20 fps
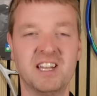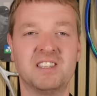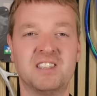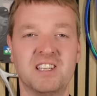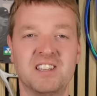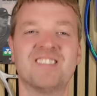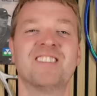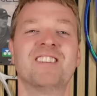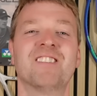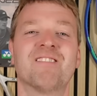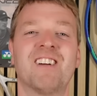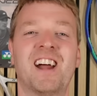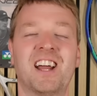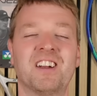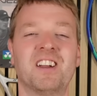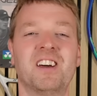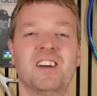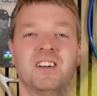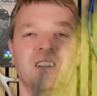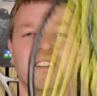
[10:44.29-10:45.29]
it is the
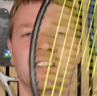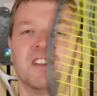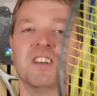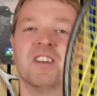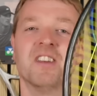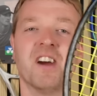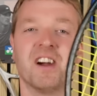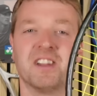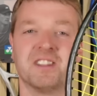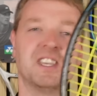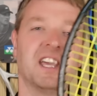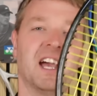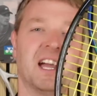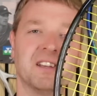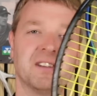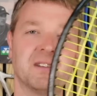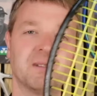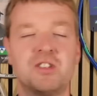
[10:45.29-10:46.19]
Regner 98.